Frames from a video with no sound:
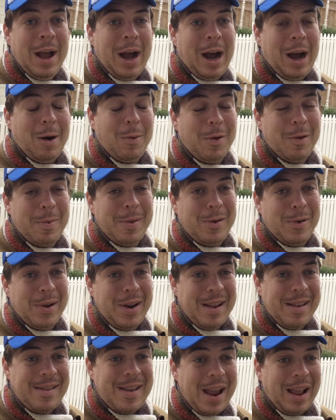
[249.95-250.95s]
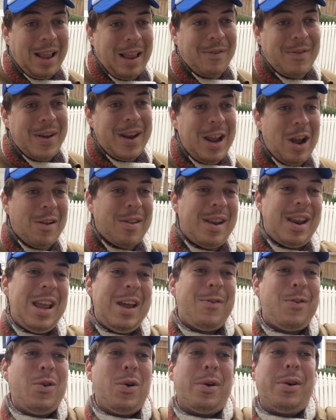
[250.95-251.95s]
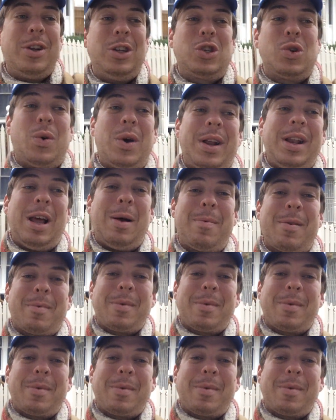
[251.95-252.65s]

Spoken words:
We've been doing these daily videos, and if you are enjoying them,